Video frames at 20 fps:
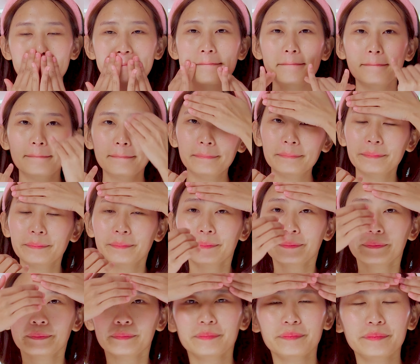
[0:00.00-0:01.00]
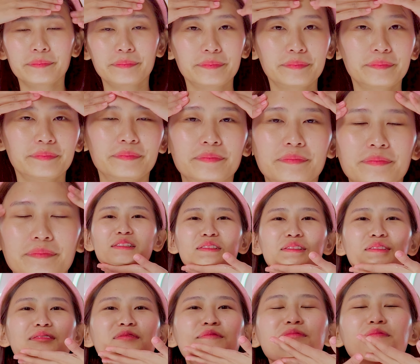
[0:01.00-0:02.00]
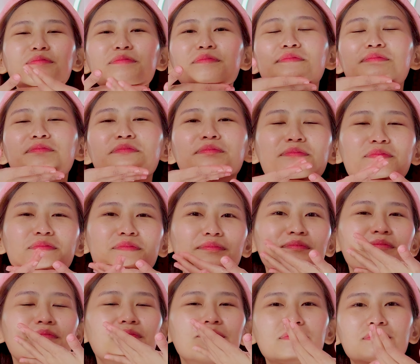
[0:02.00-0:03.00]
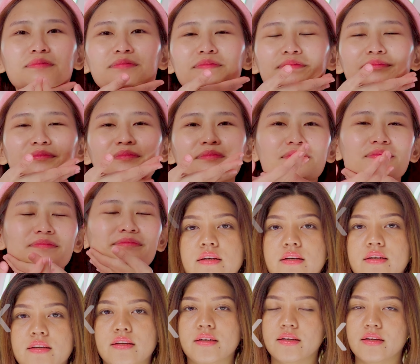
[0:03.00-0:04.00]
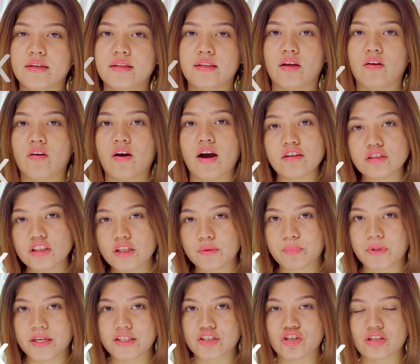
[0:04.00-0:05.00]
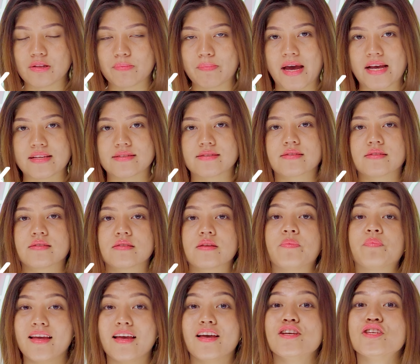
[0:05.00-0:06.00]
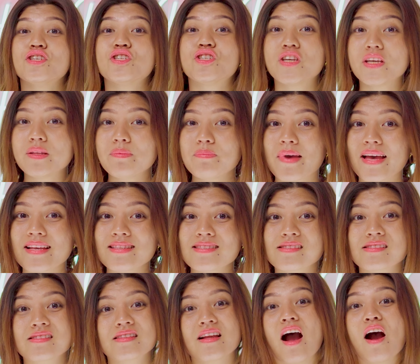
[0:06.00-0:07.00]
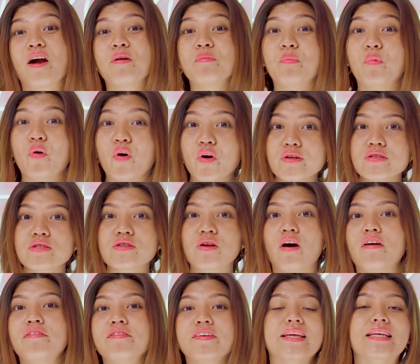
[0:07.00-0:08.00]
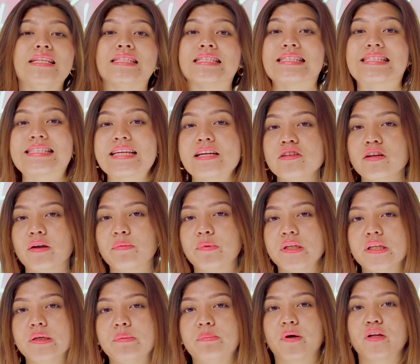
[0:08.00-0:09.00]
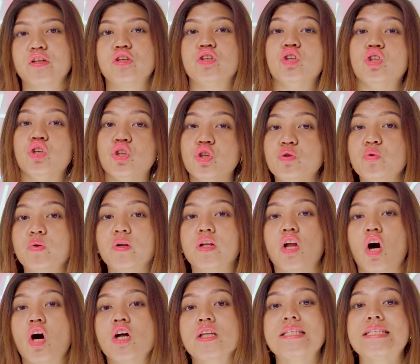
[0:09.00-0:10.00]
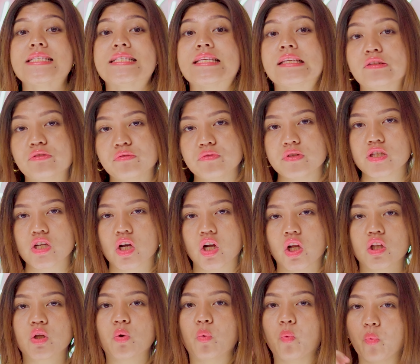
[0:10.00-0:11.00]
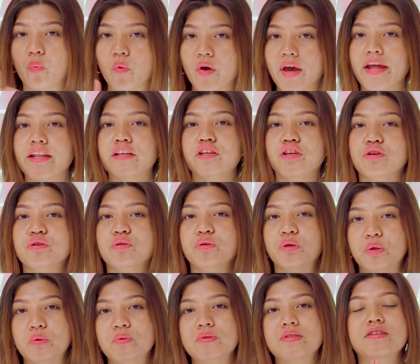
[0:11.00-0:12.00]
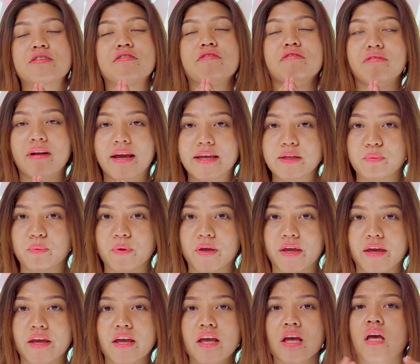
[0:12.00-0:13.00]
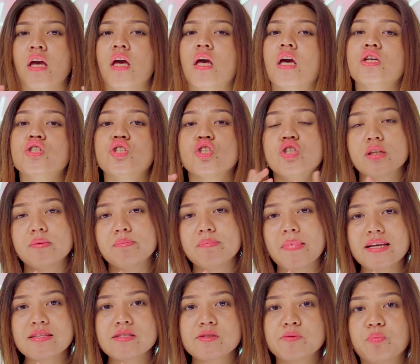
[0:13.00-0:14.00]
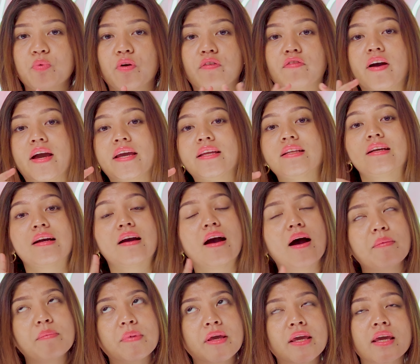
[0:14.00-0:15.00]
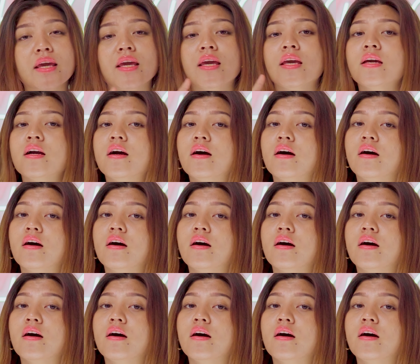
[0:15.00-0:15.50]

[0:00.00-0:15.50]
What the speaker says: if it is a dropper, like, do not let it touch your skin. Now, how to apply sheet masks? Sheet masks are most of an instant remedy, but you will only see the result when you use the right way. Sheet masks provide calming,